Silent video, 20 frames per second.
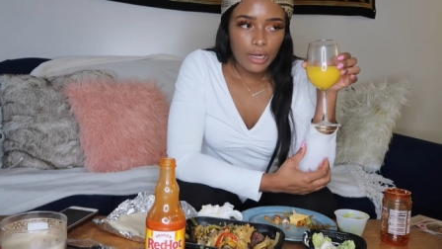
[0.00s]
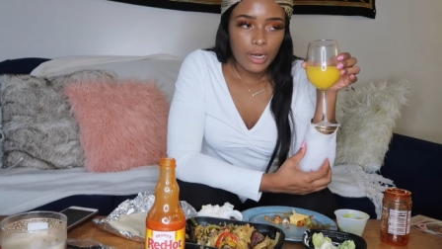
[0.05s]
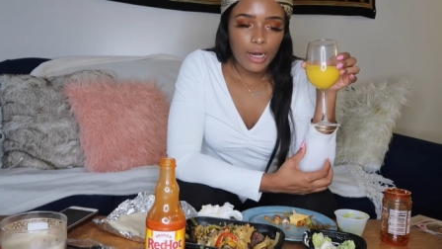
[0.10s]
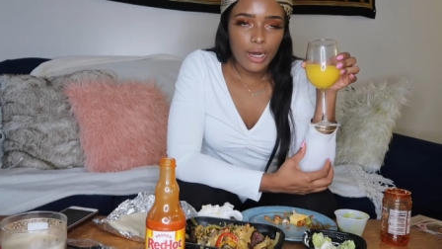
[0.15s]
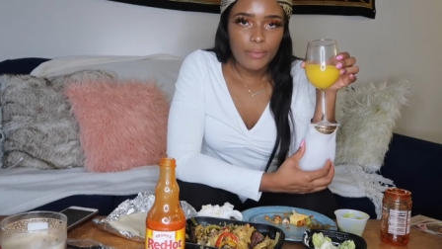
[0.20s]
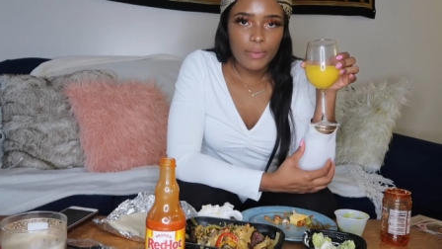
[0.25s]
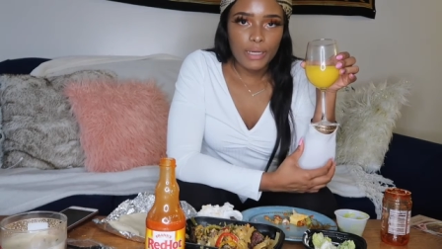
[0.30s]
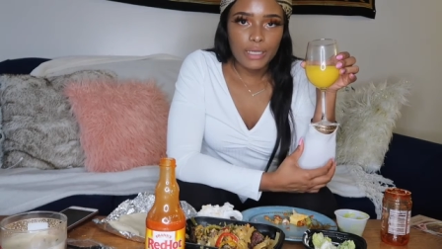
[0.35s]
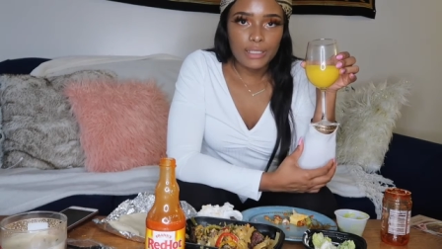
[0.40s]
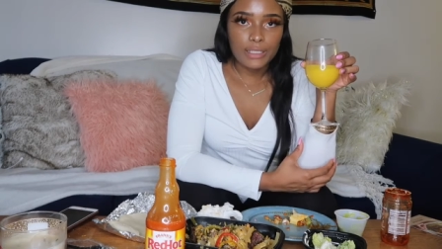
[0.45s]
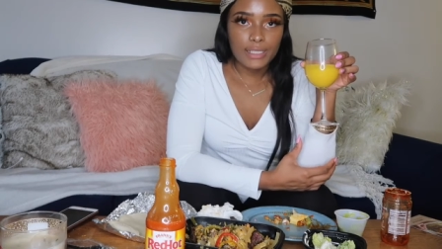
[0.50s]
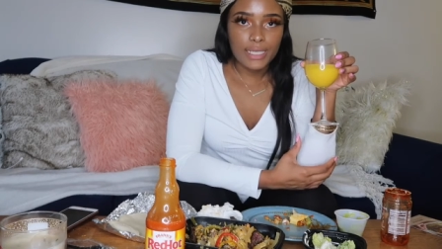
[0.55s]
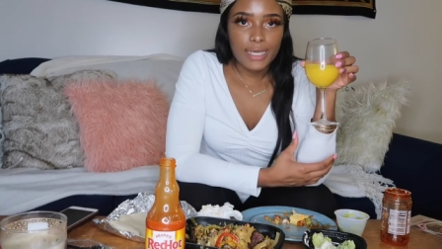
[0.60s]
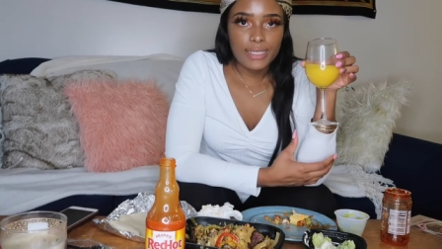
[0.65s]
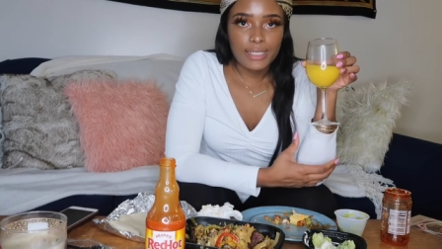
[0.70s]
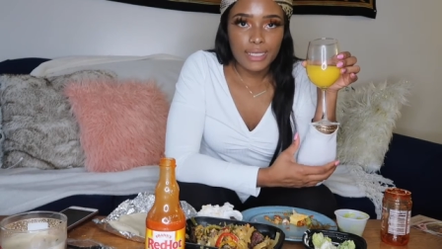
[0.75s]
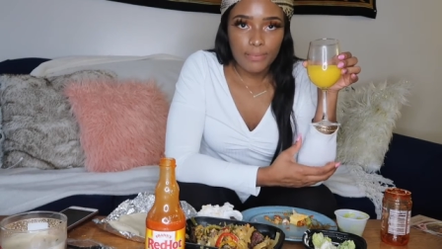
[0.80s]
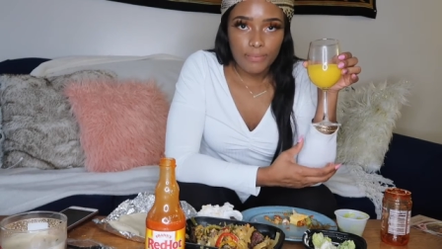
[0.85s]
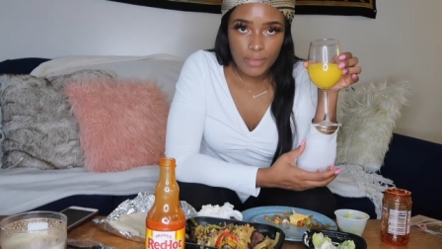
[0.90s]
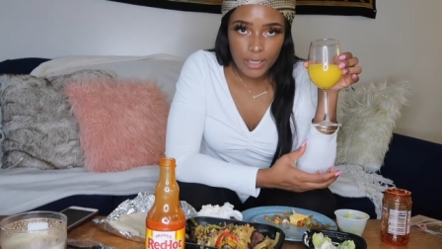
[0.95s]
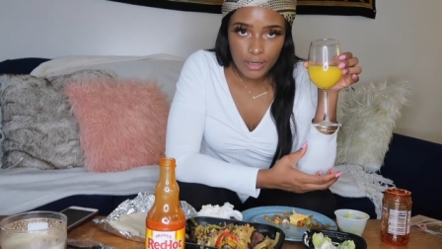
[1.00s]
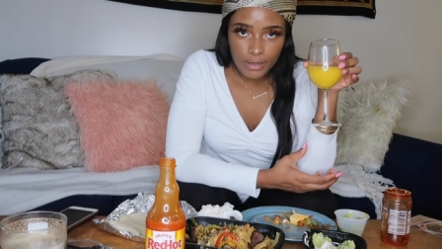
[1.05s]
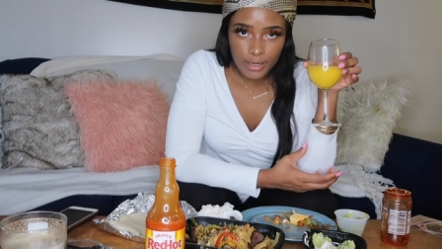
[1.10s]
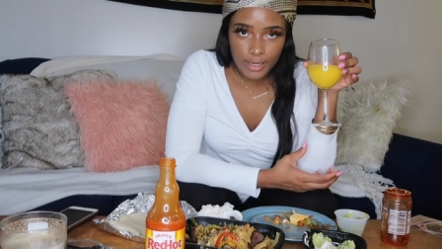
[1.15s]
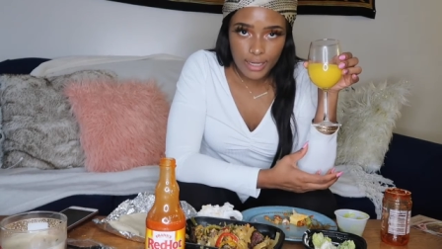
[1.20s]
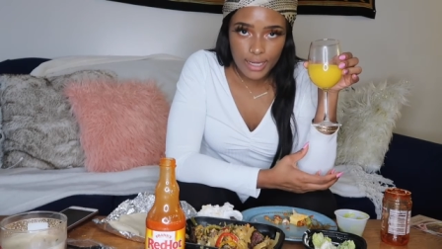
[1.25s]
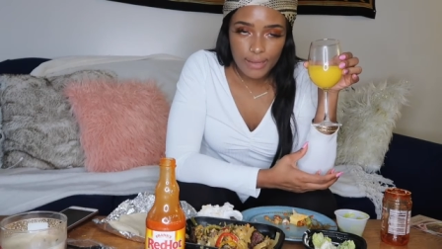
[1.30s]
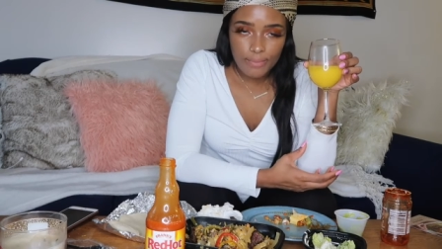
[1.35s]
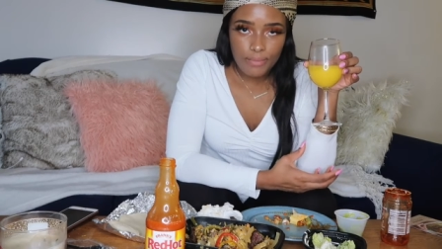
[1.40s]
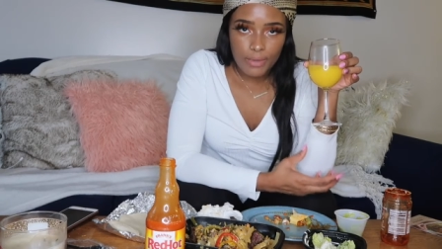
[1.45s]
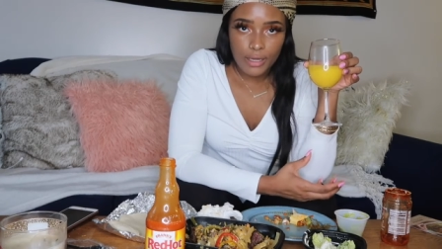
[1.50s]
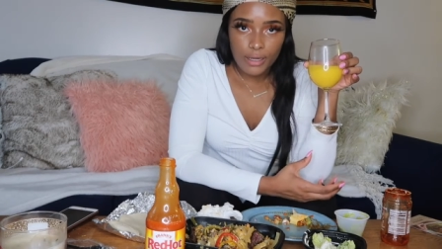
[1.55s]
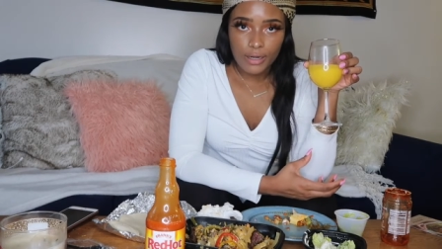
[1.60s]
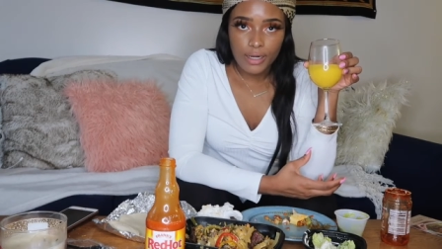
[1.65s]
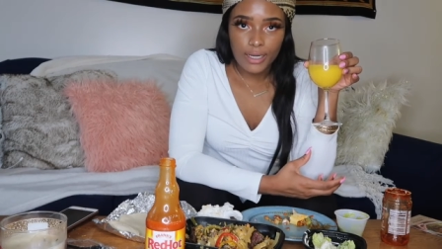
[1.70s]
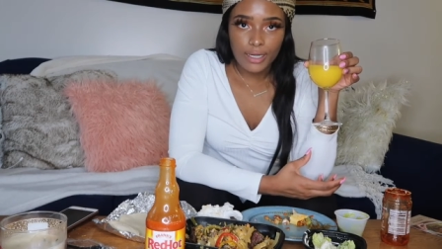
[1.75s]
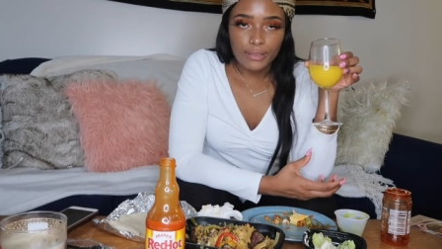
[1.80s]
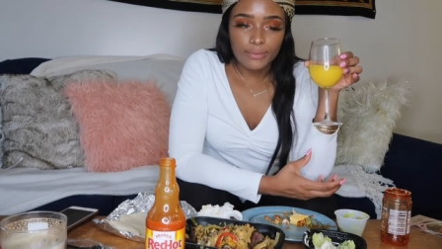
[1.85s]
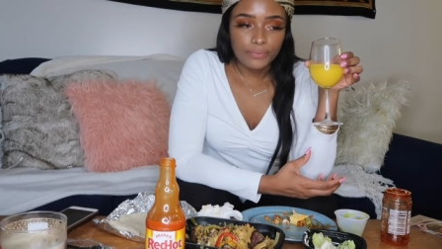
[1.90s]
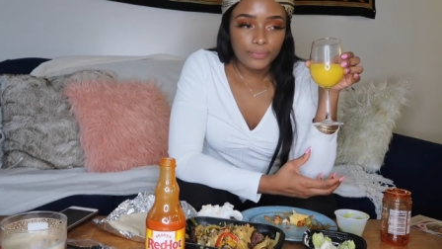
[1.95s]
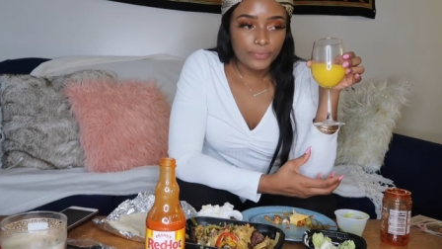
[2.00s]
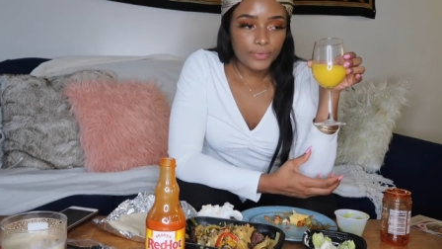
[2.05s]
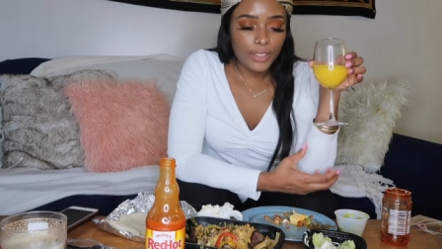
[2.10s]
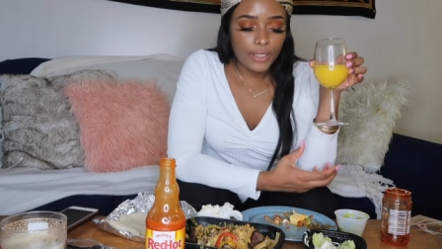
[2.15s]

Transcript: And it says Amira